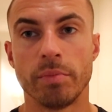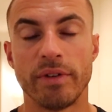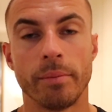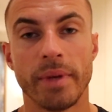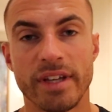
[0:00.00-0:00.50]

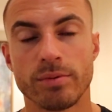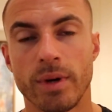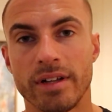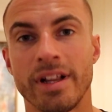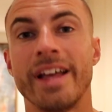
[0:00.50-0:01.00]
for me as
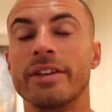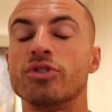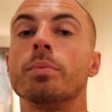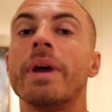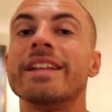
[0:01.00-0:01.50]
well, is
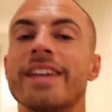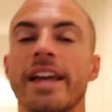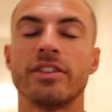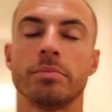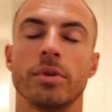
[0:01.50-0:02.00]
to
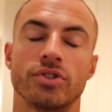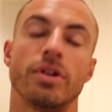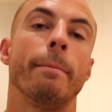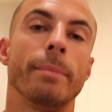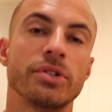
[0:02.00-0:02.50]
maintain as much
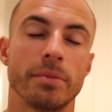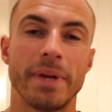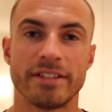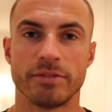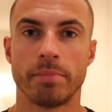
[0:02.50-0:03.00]
muscle
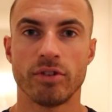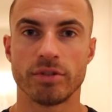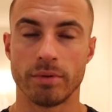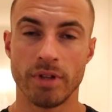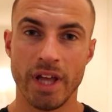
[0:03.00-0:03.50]
mass as
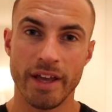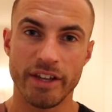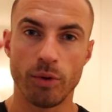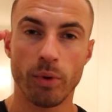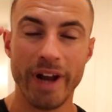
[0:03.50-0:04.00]
possible,
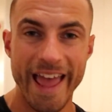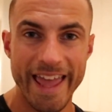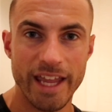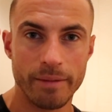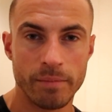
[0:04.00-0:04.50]
you want to
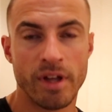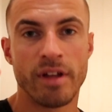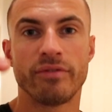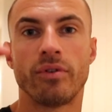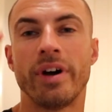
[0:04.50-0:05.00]
aim
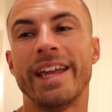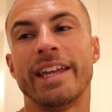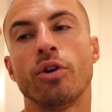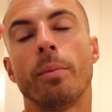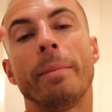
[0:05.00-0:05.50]
for
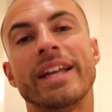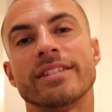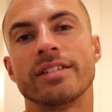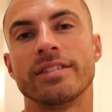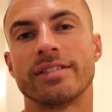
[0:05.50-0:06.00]
hitting your
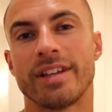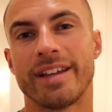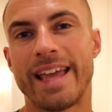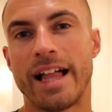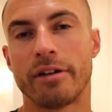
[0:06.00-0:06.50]
maintenance
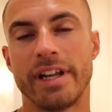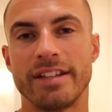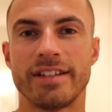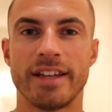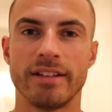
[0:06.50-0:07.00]
calorie
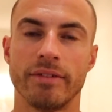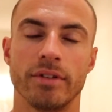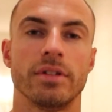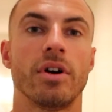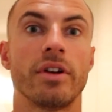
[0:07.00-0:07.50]
intake
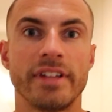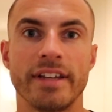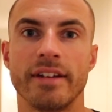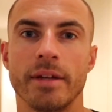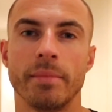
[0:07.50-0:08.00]
level on a
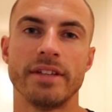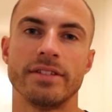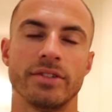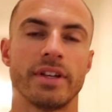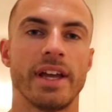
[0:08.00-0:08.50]
day-to-day
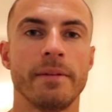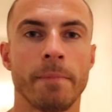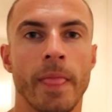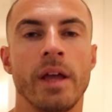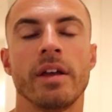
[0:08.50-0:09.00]
basis, okay?
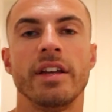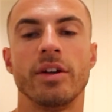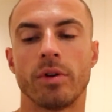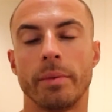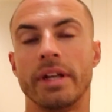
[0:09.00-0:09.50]
You
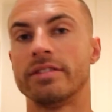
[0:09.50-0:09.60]
don't want to be in a